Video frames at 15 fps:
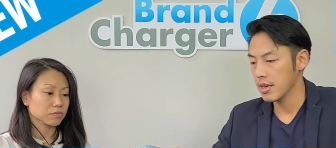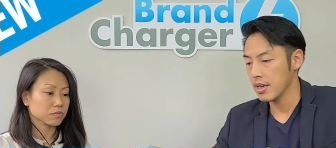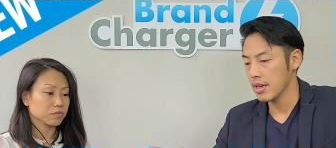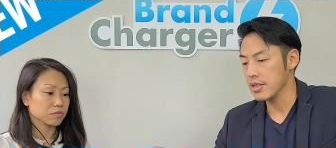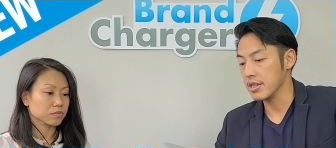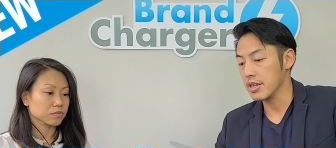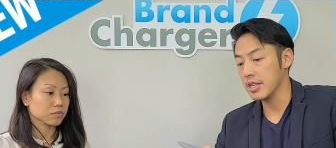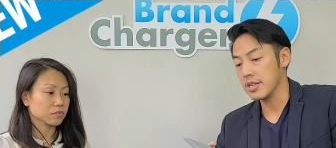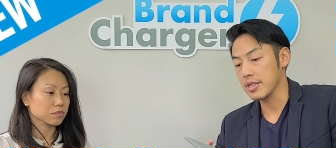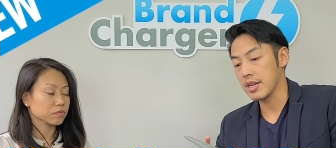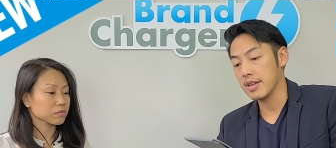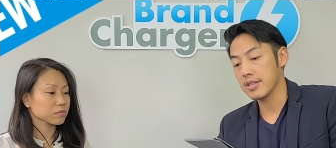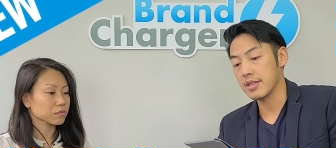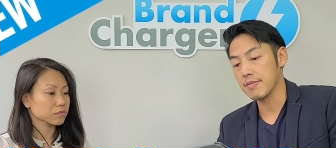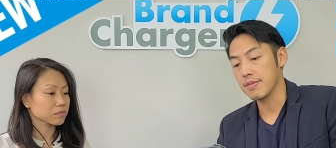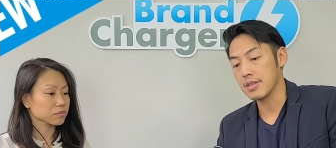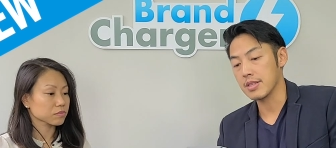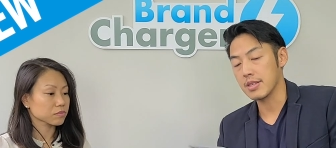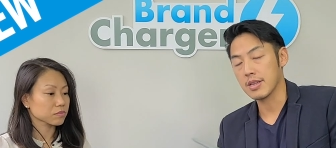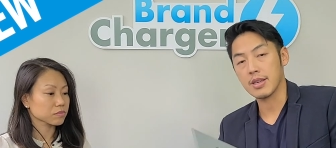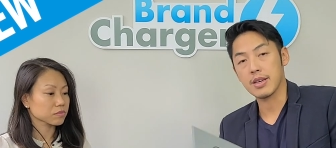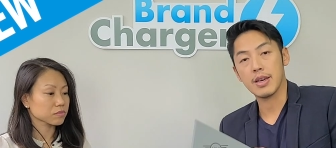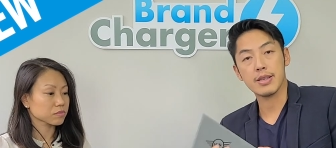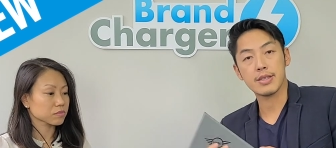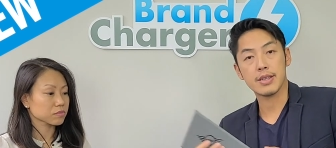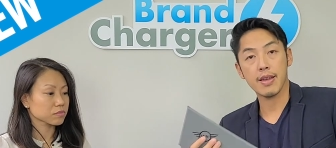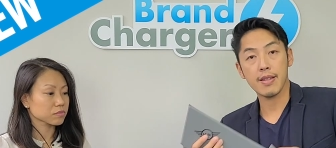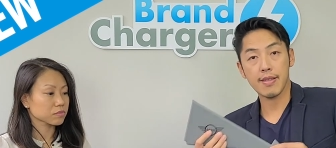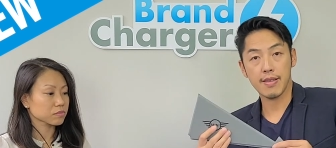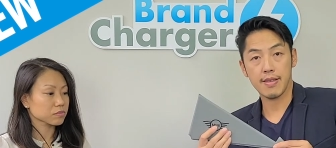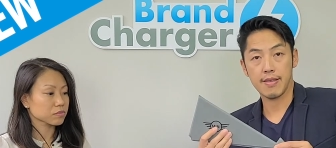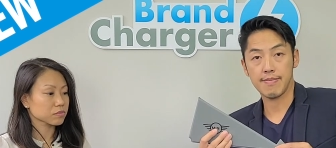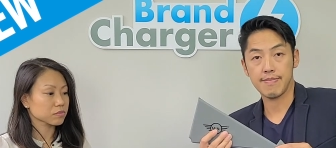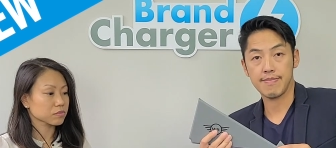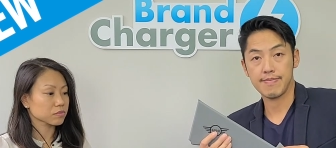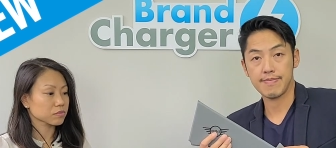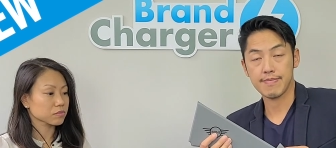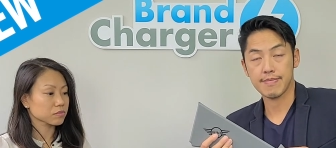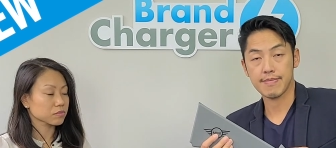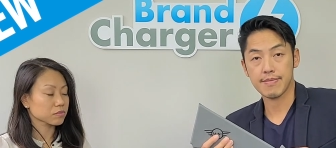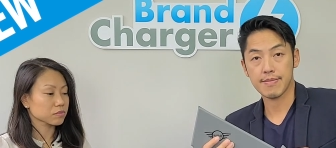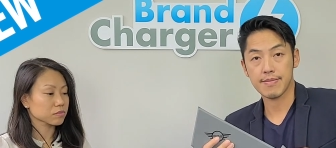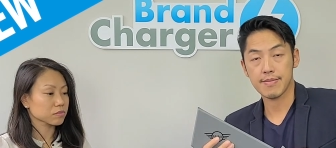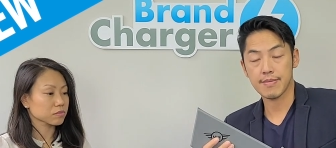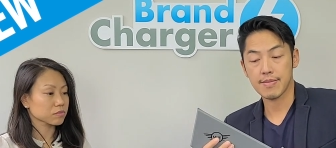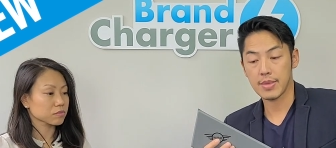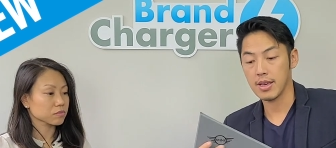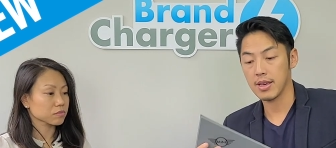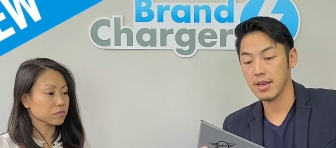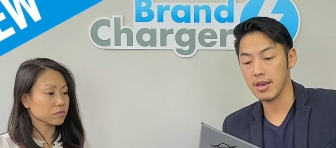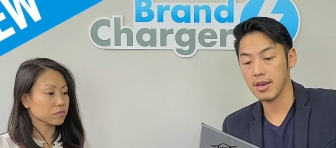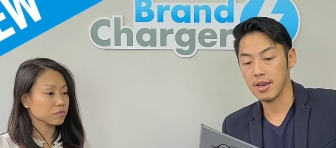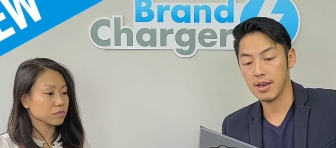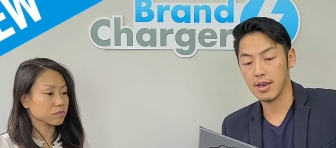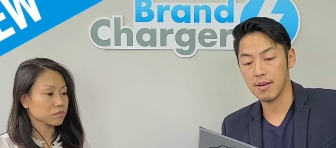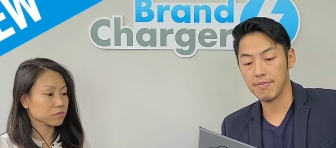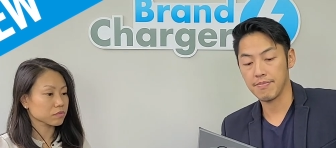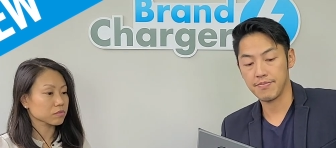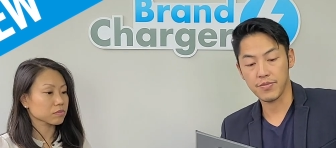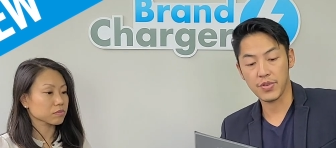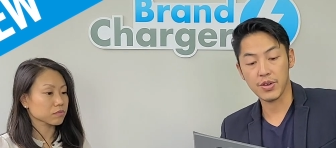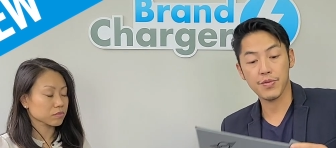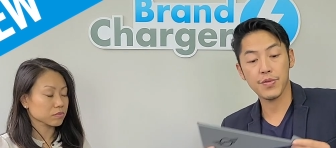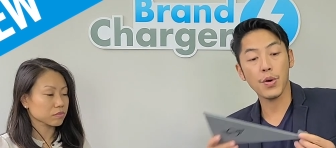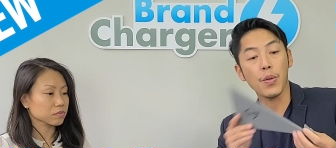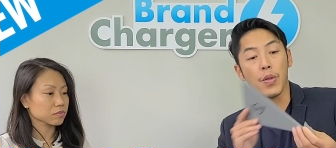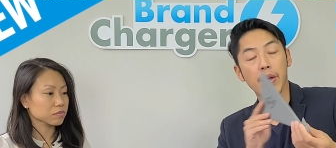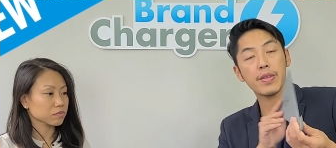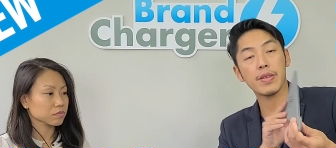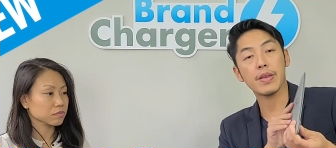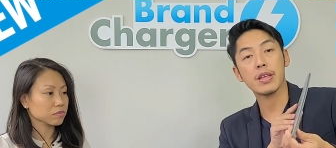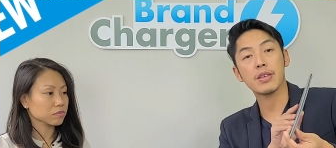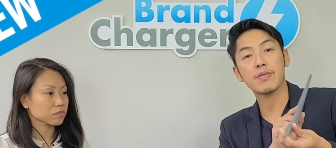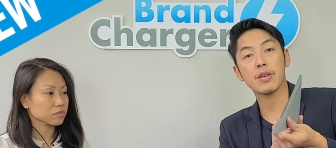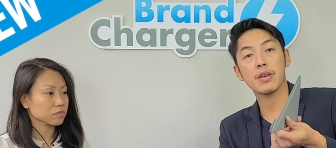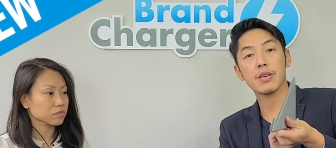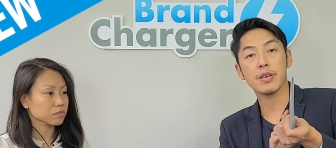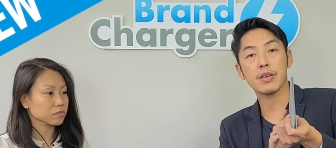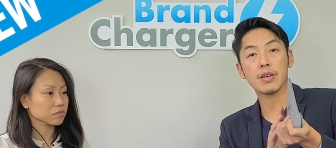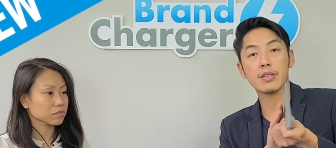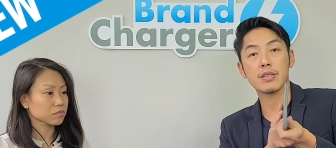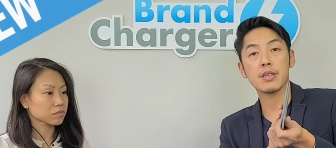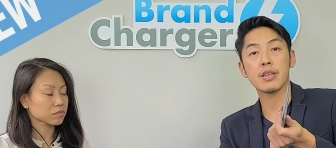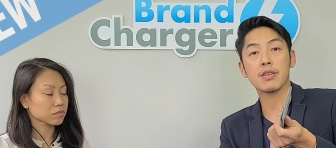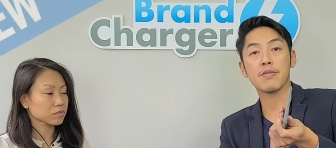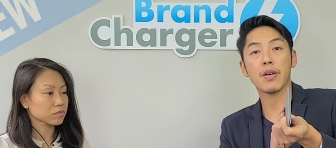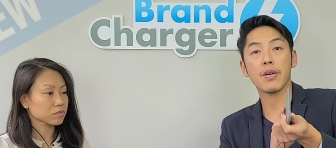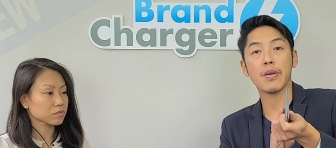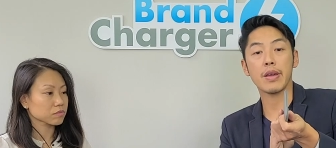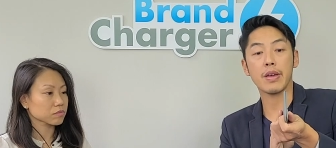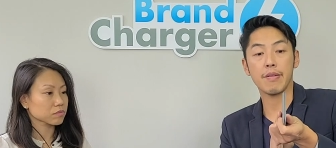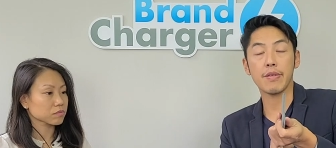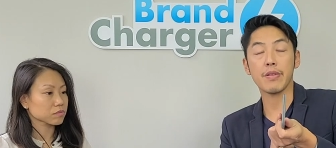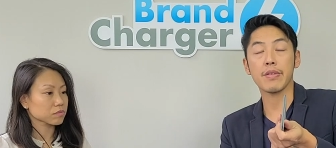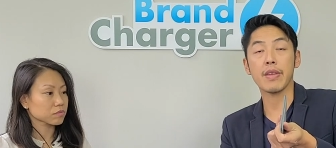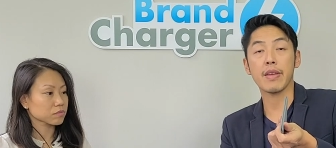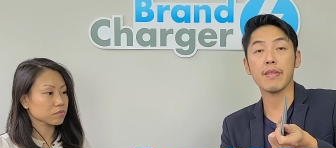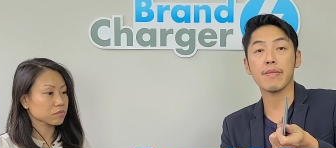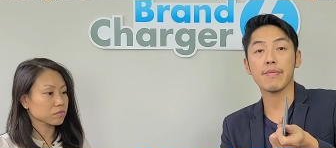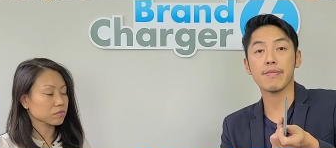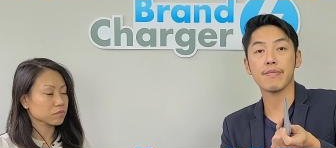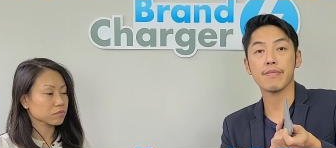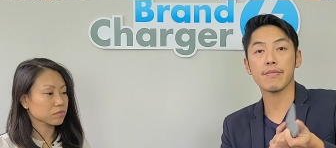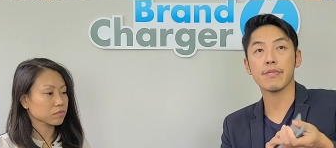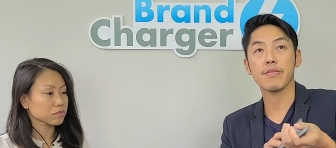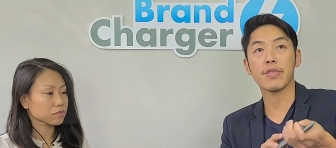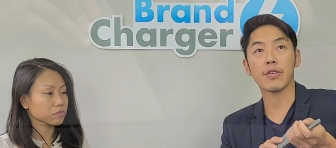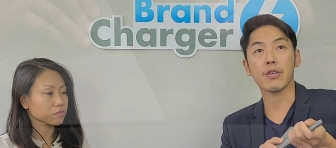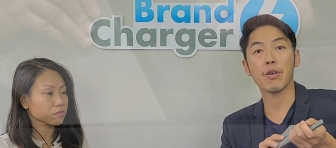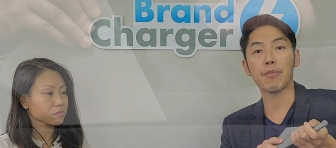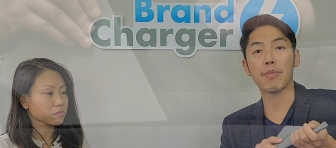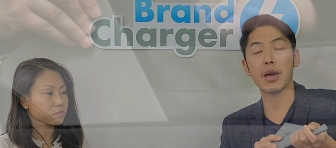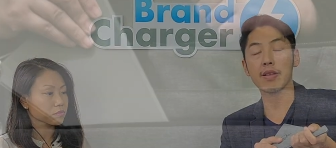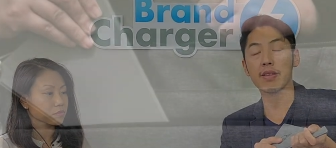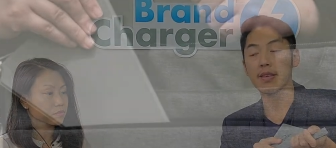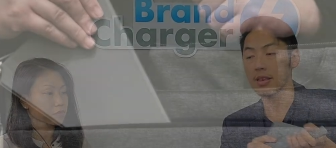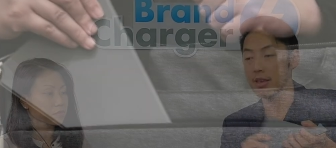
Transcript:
Speaker 1: ingenious item is the Ascent. Uh, when you fold it, you can see it's very, very thin, very compact